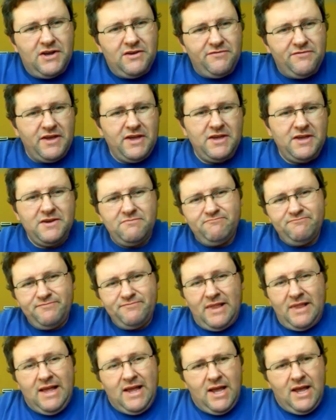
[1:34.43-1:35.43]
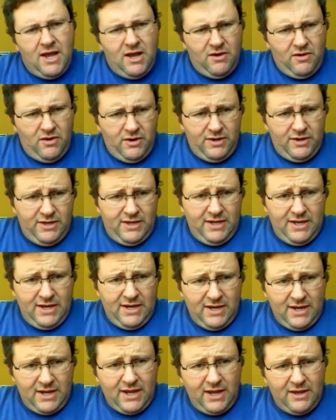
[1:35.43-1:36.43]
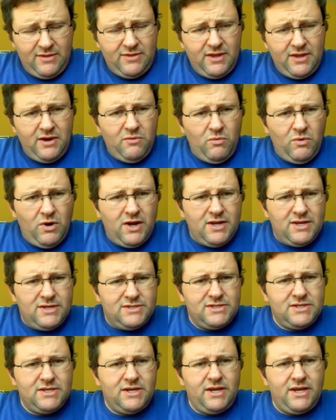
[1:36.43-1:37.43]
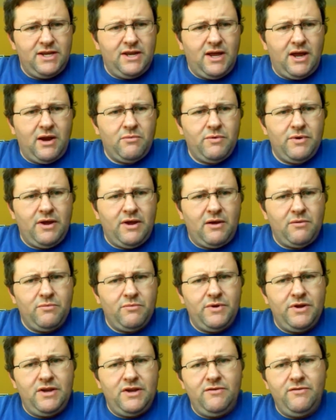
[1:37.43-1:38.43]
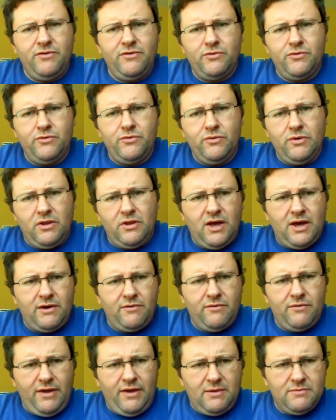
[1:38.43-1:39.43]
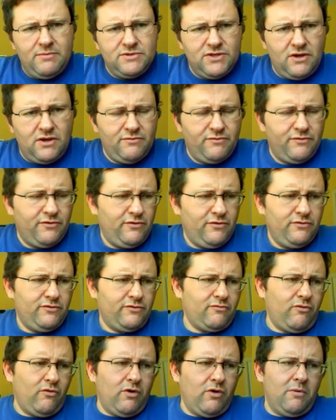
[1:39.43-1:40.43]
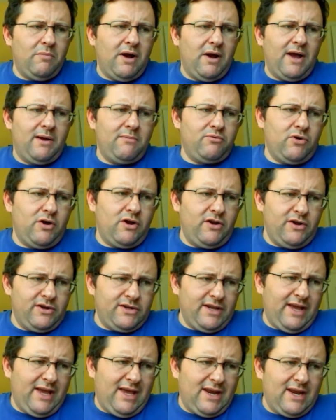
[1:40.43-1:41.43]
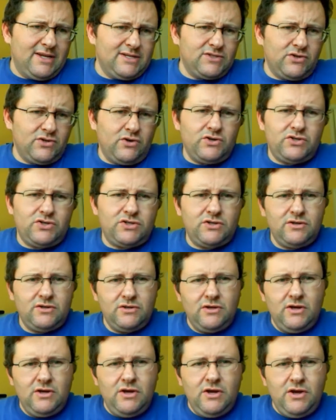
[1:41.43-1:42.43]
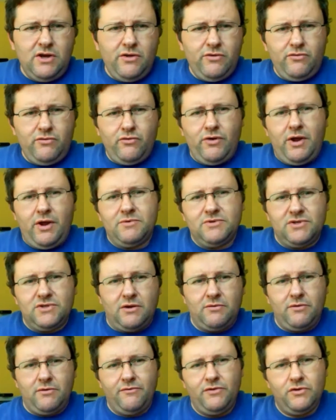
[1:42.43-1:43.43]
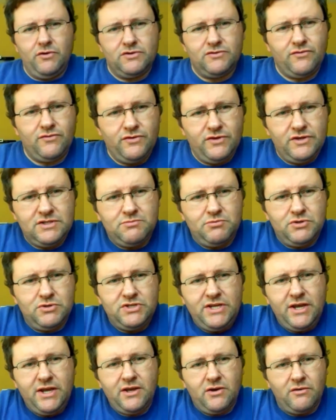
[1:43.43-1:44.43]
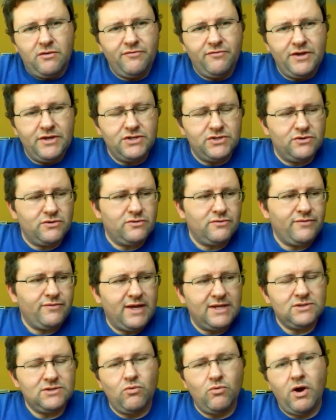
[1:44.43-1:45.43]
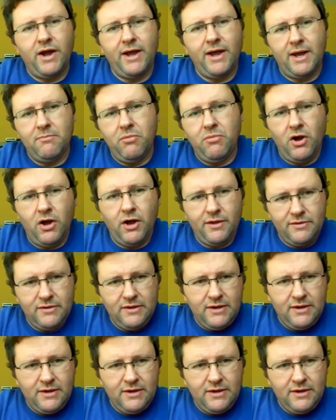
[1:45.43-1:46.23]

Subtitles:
fake, did indicate that it was. And I read through a lot of Amazon reviews before I buy a product, and I searched through Amazon reviews for this particular feature. That's why I bought